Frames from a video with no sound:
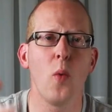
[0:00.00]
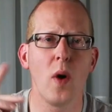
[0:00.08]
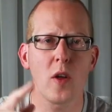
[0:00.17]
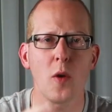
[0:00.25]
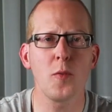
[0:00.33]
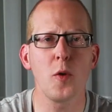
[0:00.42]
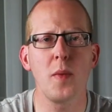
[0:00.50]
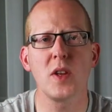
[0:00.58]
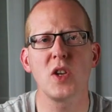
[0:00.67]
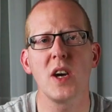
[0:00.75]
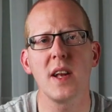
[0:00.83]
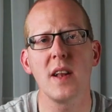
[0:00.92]
welcome to my
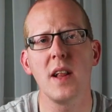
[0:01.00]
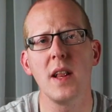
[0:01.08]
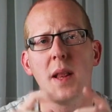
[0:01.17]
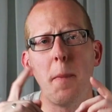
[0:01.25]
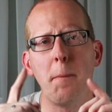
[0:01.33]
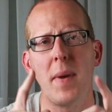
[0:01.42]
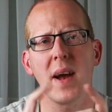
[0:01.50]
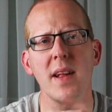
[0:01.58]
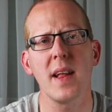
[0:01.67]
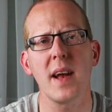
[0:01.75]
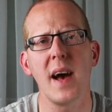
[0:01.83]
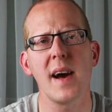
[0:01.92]
channel.
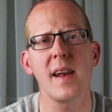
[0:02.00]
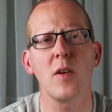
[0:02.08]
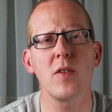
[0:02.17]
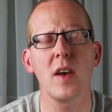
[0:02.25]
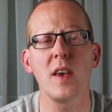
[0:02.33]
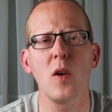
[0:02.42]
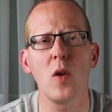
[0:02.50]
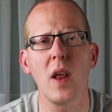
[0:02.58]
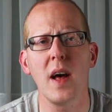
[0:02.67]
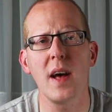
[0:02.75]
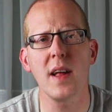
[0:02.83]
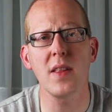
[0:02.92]
Magandang araw sa iyong
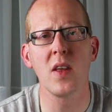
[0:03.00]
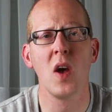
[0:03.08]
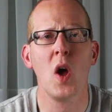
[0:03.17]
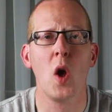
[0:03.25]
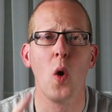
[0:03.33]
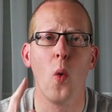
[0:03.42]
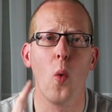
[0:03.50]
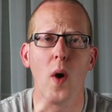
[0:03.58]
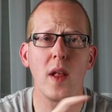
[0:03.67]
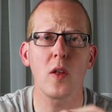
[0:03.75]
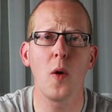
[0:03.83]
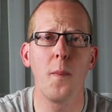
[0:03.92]
lahat.
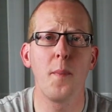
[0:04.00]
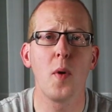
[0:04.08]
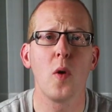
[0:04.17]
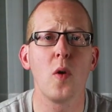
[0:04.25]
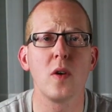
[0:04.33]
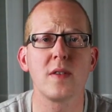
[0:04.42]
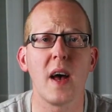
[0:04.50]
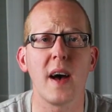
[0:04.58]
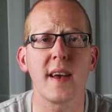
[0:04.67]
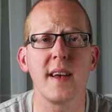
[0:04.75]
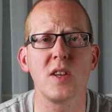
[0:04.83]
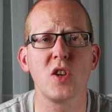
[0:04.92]
Welcome po sa
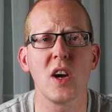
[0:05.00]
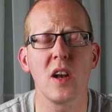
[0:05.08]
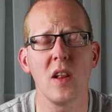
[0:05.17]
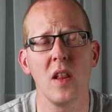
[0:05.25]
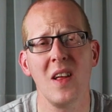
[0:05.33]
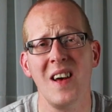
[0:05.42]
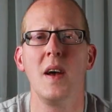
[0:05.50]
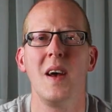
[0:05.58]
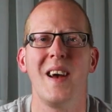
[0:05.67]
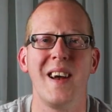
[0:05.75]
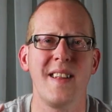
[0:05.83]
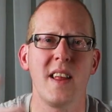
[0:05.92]
aking channel.
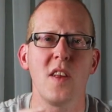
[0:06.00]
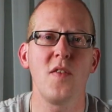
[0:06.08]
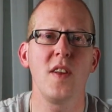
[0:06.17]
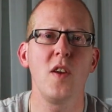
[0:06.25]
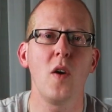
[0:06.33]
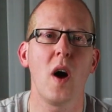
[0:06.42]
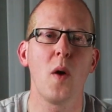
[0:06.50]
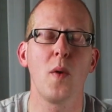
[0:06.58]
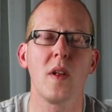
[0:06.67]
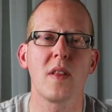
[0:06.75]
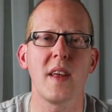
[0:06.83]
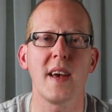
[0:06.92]
In this video, I
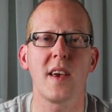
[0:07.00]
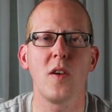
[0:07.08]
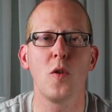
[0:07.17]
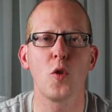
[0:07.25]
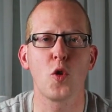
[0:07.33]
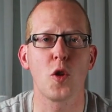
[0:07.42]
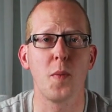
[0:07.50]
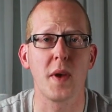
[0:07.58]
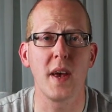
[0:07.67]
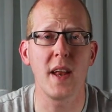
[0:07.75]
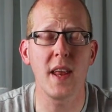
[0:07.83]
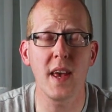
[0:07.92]
will take you to the
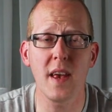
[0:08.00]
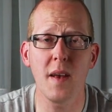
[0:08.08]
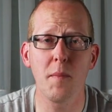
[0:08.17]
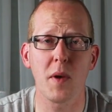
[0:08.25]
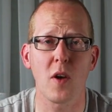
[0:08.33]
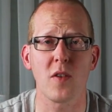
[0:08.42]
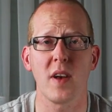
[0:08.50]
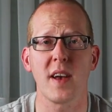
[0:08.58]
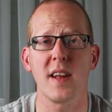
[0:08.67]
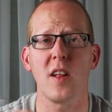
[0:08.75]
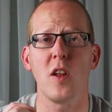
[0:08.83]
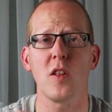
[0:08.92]
beginning because I
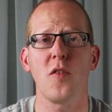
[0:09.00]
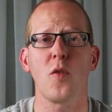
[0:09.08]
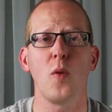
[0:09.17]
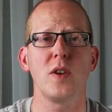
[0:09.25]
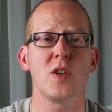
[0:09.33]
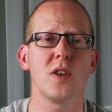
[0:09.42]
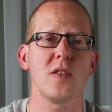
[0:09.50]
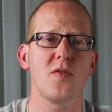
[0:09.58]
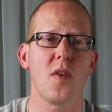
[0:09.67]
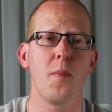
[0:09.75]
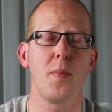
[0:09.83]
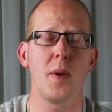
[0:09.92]
get a lot of questions
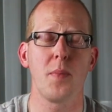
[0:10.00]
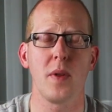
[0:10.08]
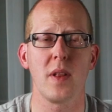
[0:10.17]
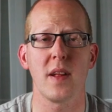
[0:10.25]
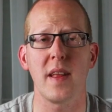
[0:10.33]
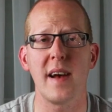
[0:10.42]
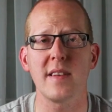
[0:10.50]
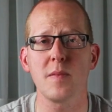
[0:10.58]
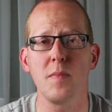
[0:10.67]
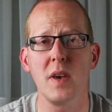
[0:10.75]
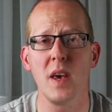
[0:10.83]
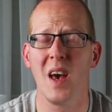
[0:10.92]
from people that ask
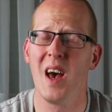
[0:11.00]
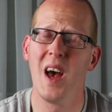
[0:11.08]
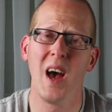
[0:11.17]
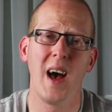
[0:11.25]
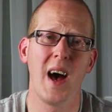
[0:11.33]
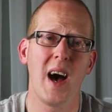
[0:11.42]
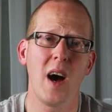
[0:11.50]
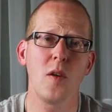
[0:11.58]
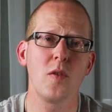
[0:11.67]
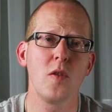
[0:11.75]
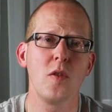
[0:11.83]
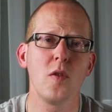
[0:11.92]
me,
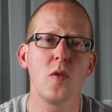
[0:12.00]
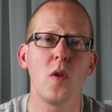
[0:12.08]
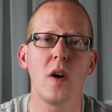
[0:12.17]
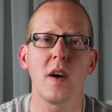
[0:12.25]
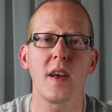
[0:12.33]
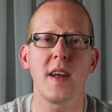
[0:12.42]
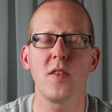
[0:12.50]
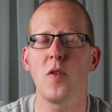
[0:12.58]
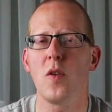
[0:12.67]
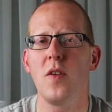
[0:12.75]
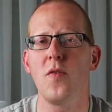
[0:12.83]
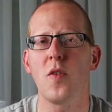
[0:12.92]
how do you get
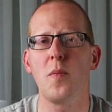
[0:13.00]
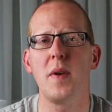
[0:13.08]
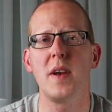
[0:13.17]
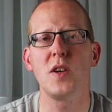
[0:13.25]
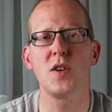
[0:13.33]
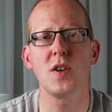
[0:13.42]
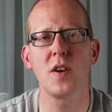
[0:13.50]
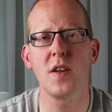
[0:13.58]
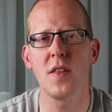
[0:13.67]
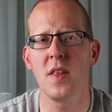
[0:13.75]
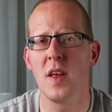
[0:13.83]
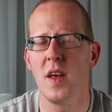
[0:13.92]
your
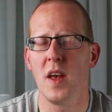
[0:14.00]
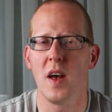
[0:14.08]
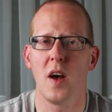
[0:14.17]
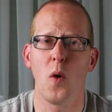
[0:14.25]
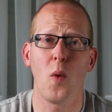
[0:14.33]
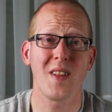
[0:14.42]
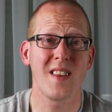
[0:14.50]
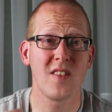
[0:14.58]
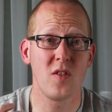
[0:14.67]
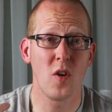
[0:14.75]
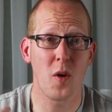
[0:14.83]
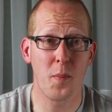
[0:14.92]
information? What
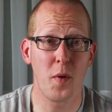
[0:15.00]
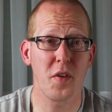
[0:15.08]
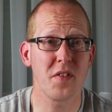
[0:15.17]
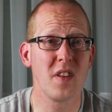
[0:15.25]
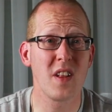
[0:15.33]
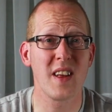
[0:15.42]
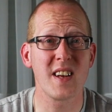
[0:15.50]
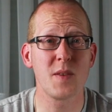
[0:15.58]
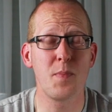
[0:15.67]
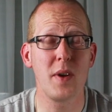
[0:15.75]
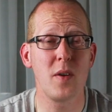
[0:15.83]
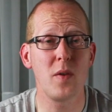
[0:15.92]
is your personal
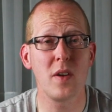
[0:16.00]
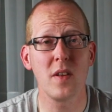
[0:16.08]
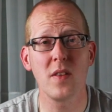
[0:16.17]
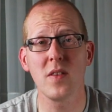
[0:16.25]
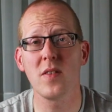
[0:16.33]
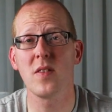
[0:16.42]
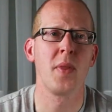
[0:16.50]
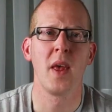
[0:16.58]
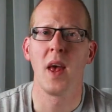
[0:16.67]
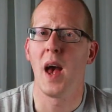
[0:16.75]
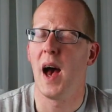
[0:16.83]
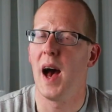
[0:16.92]
experience?
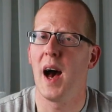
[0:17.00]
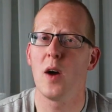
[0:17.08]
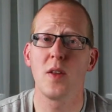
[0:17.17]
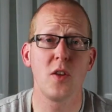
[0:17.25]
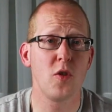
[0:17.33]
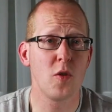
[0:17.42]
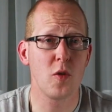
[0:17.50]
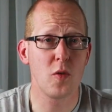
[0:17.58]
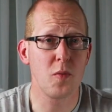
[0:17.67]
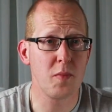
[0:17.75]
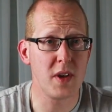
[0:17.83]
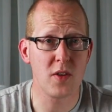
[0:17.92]
How did
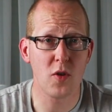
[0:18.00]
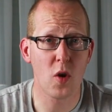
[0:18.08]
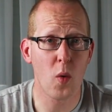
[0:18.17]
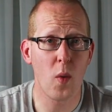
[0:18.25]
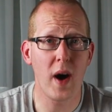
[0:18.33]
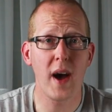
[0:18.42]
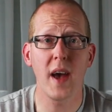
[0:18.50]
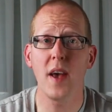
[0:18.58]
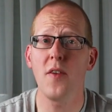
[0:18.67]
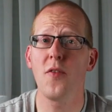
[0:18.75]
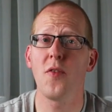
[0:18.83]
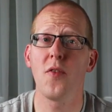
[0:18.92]
you meet your
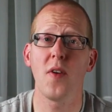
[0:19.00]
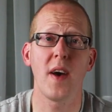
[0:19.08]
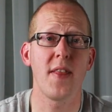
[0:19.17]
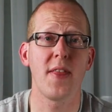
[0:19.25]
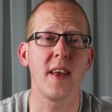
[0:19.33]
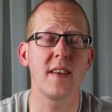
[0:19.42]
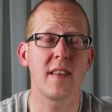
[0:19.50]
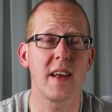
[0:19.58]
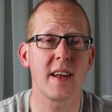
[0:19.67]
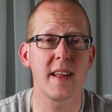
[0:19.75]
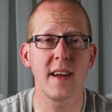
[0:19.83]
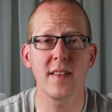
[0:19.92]
wife? And things
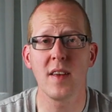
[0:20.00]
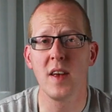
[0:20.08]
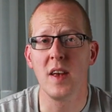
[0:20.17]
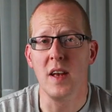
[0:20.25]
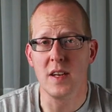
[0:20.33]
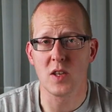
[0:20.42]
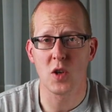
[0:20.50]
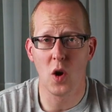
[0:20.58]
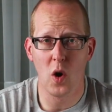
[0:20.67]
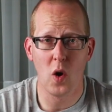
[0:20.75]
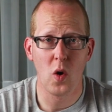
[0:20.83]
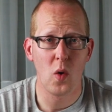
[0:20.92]
like that.
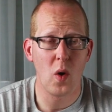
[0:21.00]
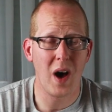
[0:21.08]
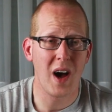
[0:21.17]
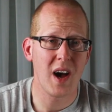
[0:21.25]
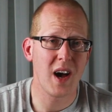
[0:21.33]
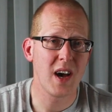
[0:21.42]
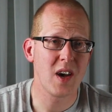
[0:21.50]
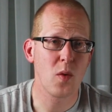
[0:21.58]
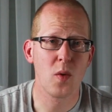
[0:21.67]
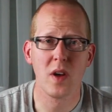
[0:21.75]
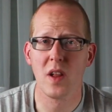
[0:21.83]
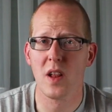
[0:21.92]
So I
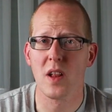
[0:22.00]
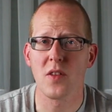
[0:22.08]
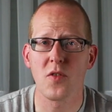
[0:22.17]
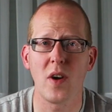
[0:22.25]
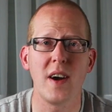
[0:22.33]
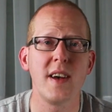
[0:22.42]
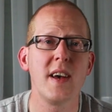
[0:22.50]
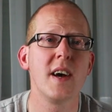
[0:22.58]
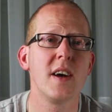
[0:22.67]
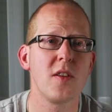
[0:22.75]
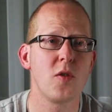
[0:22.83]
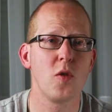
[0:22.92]
will try
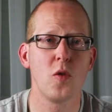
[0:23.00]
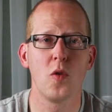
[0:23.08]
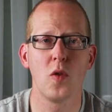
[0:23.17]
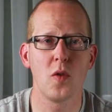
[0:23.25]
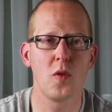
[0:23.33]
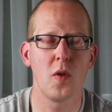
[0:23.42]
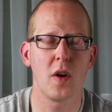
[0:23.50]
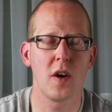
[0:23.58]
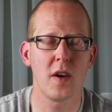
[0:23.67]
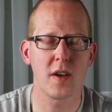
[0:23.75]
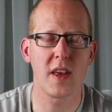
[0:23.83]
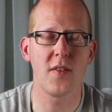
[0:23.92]

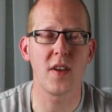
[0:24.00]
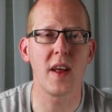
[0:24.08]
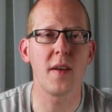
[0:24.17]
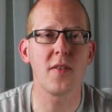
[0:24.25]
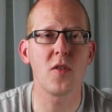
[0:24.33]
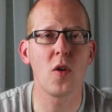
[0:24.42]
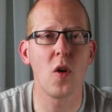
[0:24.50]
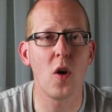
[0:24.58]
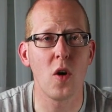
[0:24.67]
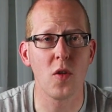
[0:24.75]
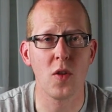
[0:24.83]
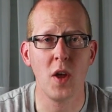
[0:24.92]
to give an answer
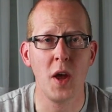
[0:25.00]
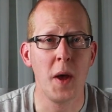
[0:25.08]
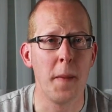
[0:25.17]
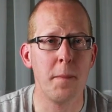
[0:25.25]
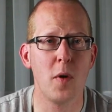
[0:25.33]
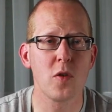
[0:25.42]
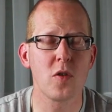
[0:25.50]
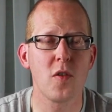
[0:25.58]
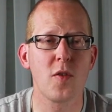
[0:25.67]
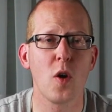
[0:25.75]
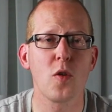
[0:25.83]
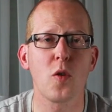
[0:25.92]
on most
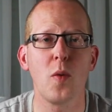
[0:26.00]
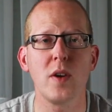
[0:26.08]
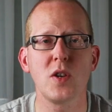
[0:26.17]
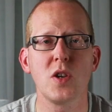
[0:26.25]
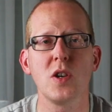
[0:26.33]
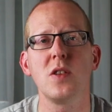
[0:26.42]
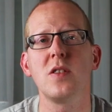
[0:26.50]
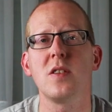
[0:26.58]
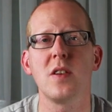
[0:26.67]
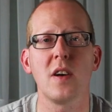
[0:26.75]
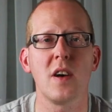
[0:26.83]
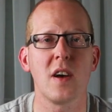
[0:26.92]
of those
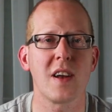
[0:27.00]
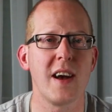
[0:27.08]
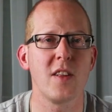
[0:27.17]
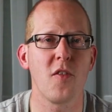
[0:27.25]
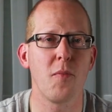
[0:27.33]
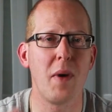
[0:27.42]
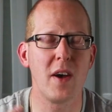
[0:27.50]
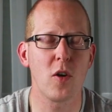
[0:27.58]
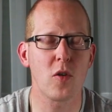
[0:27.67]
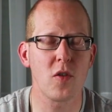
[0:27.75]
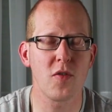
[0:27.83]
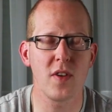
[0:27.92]
questions, kind of
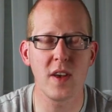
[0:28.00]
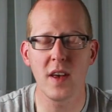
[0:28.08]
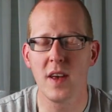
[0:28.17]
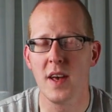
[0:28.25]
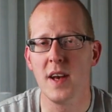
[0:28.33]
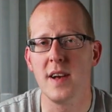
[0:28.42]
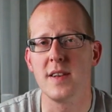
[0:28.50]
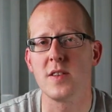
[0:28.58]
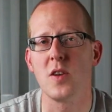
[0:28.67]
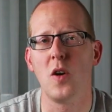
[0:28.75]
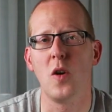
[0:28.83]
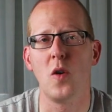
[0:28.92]
biography.
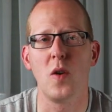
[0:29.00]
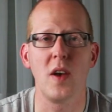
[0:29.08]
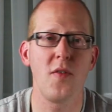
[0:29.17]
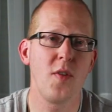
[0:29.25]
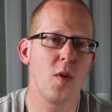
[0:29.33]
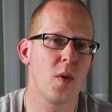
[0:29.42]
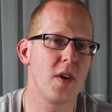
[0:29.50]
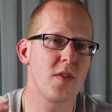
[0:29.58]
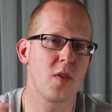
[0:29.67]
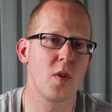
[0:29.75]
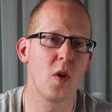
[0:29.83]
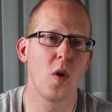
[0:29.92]
So if you
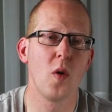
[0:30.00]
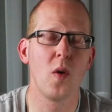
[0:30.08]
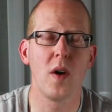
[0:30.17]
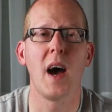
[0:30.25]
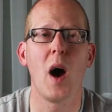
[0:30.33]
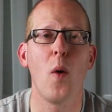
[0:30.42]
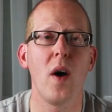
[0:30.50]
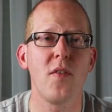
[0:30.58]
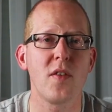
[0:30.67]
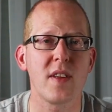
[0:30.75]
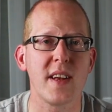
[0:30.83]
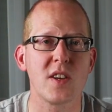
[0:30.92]
want to know how
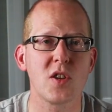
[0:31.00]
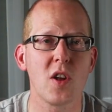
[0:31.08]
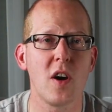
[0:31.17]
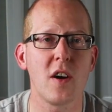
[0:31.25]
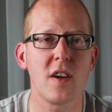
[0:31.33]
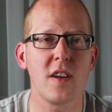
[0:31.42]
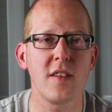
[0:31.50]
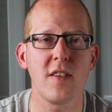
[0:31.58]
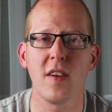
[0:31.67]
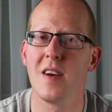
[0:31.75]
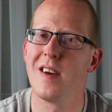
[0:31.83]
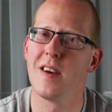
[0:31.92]
everything
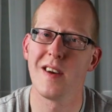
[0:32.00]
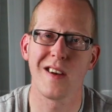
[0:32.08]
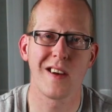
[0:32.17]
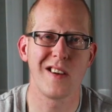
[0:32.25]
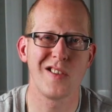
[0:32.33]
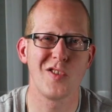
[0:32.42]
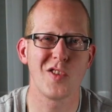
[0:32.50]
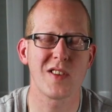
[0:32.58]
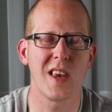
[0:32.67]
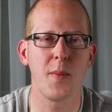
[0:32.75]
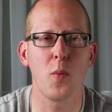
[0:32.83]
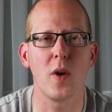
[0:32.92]
started,
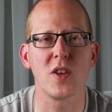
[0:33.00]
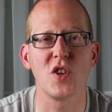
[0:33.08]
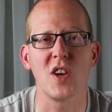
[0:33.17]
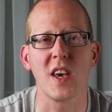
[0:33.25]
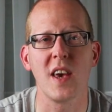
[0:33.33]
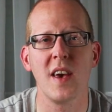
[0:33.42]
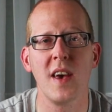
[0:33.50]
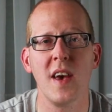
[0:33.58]
just keep watching.